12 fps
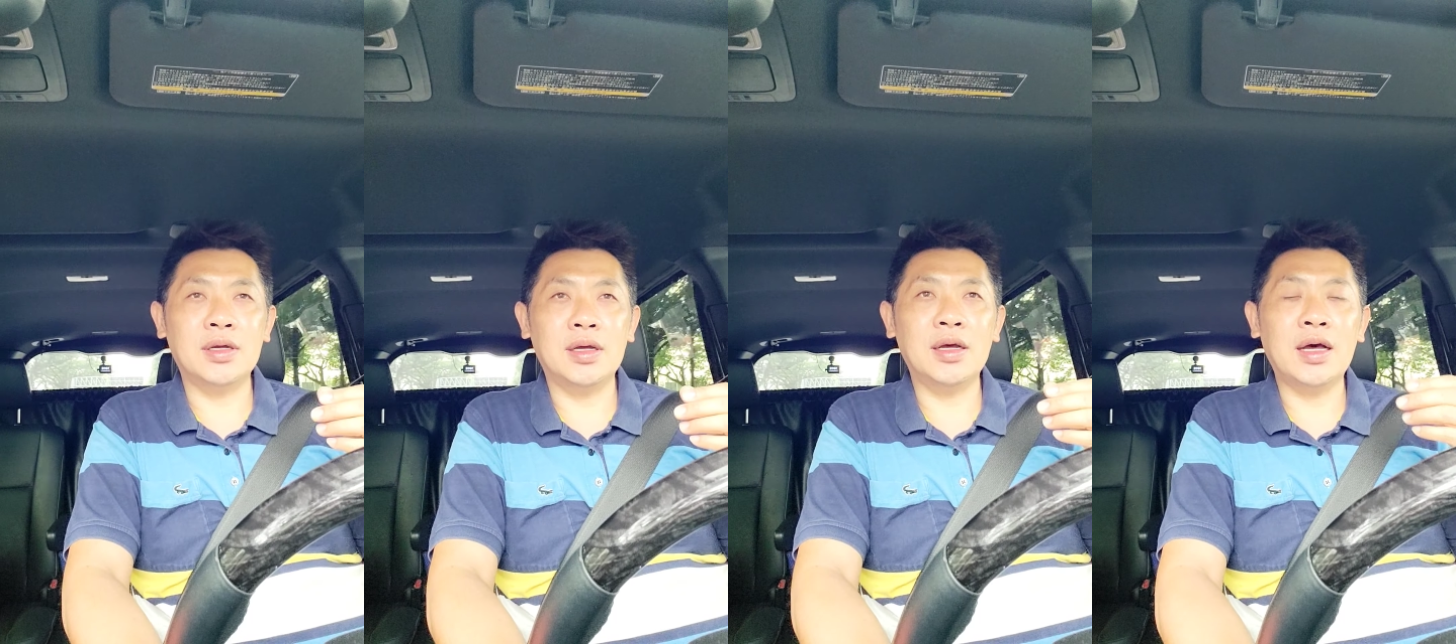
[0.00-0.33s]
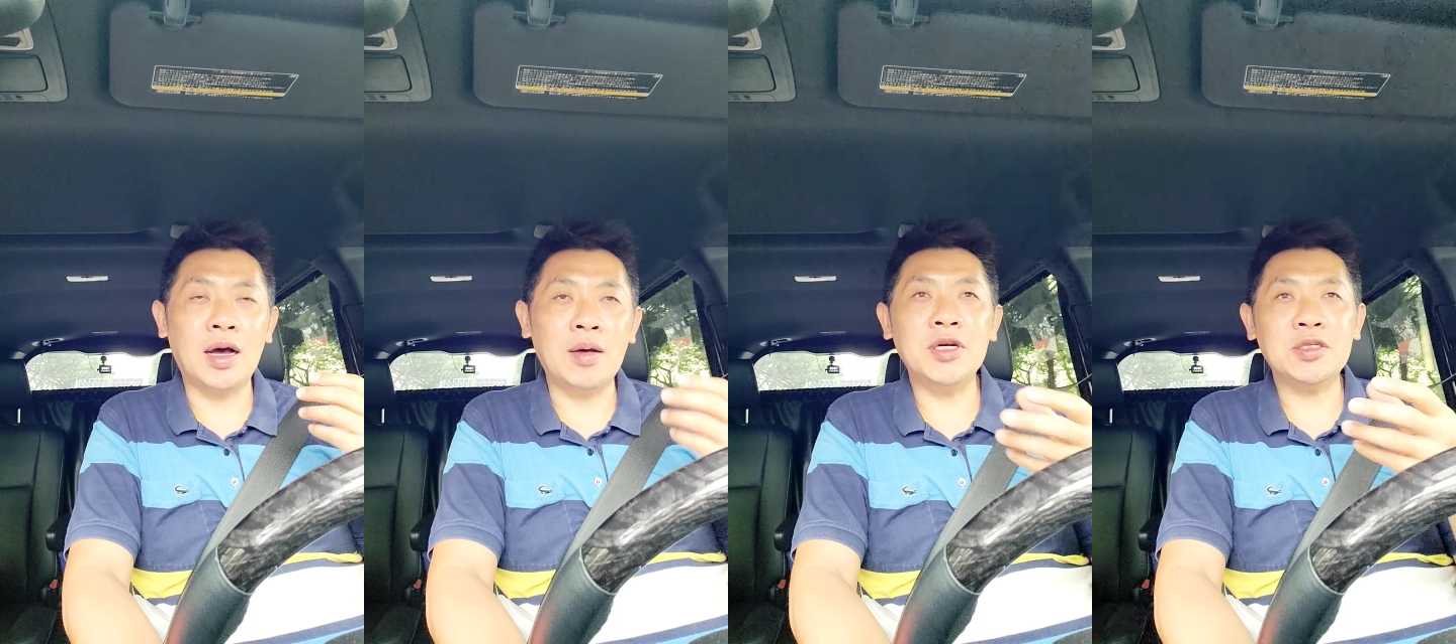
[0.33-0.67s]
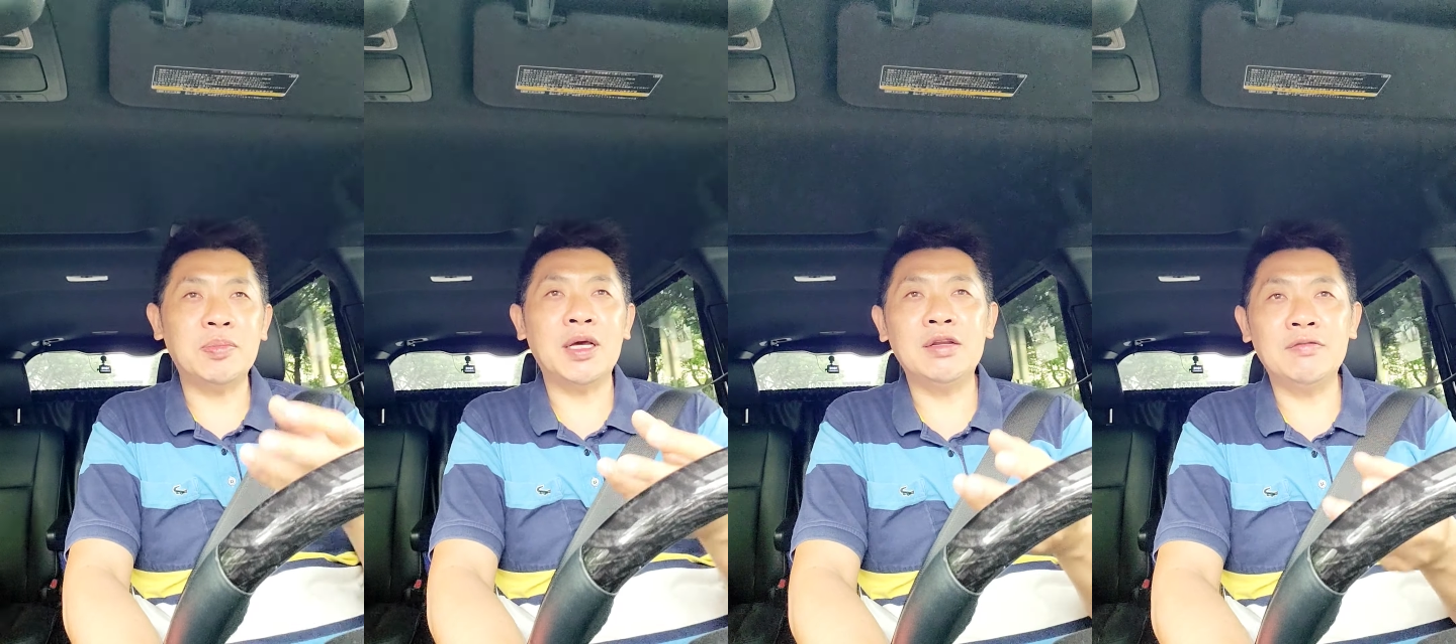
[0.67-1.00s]
how much
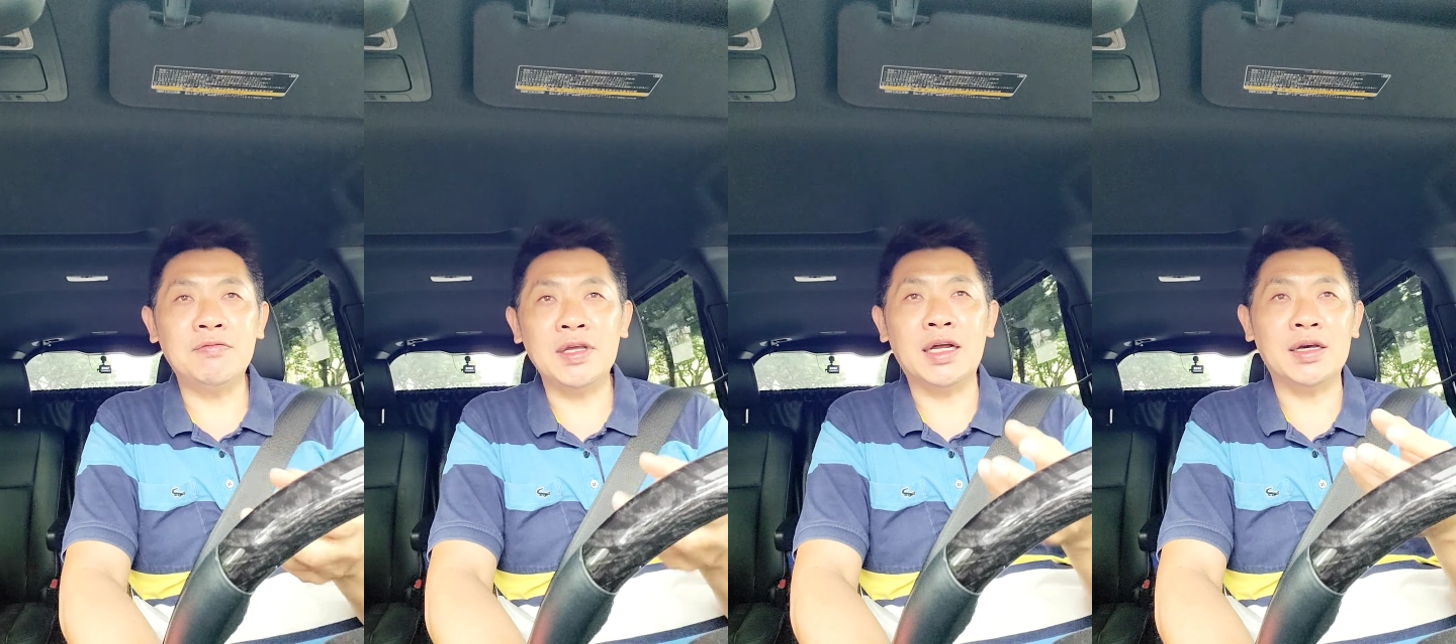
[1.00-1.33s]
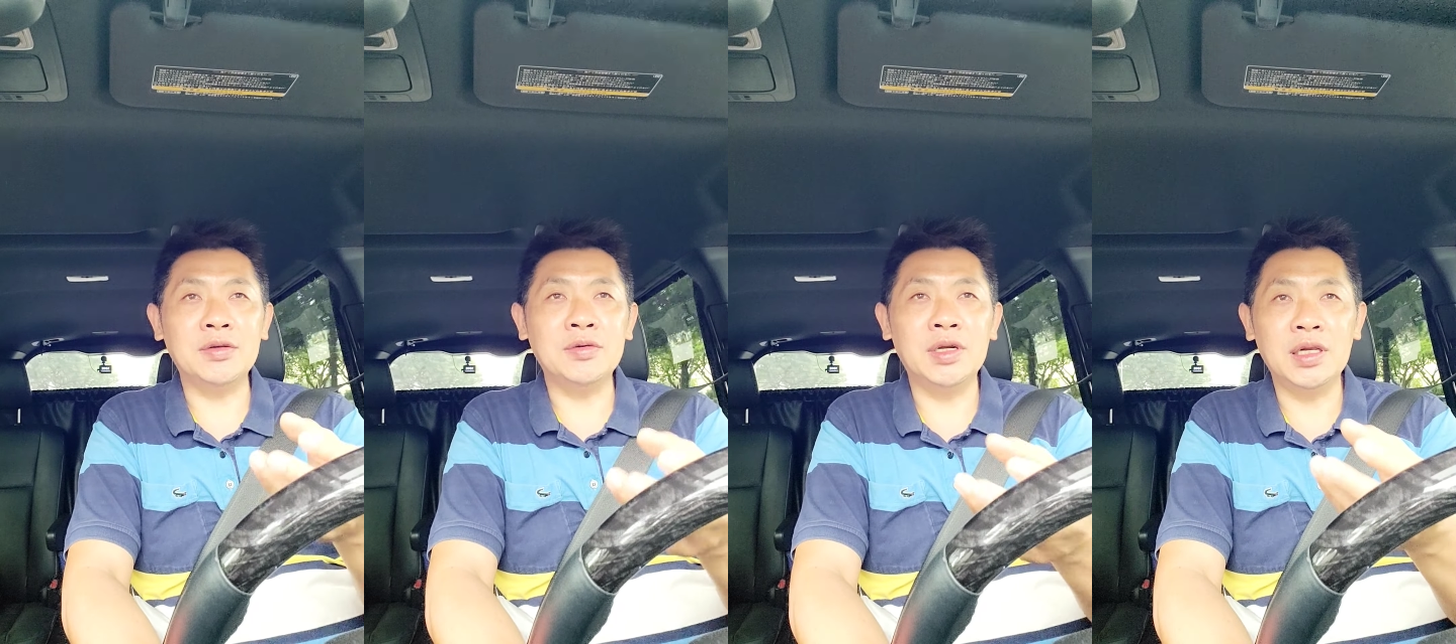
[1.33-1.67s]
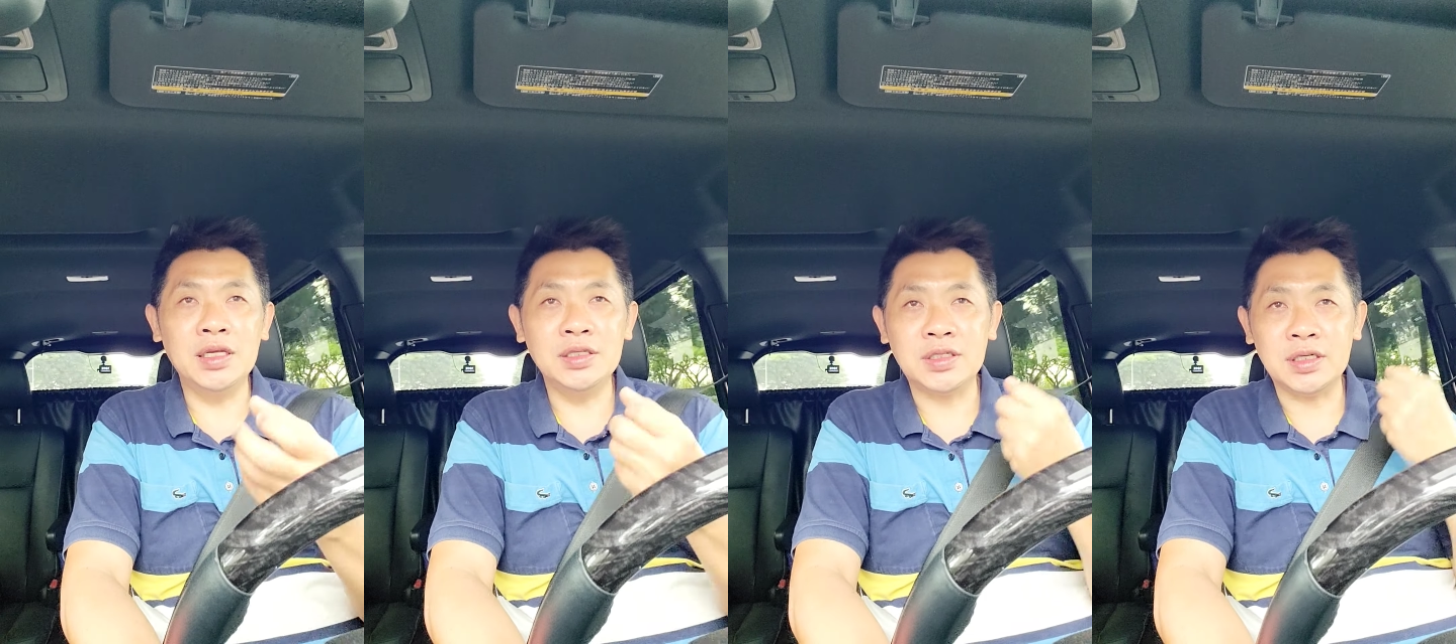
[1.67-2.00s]
benefit are you
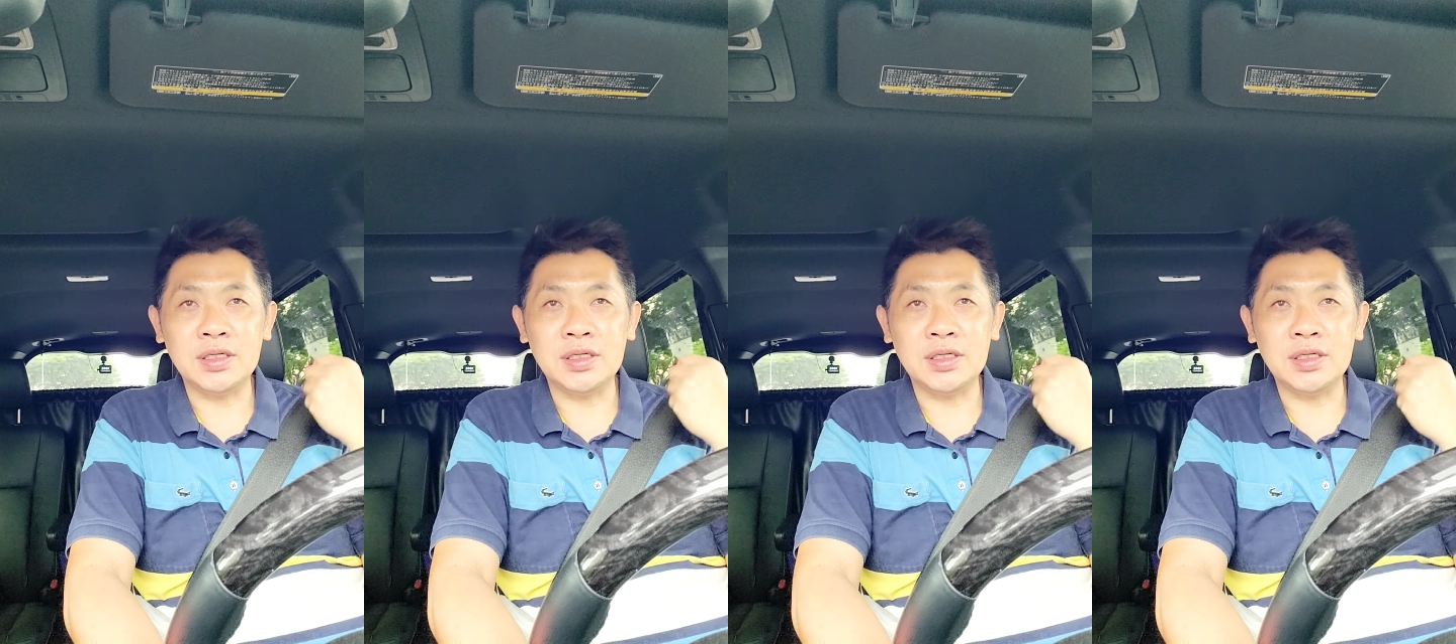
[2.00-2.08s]
really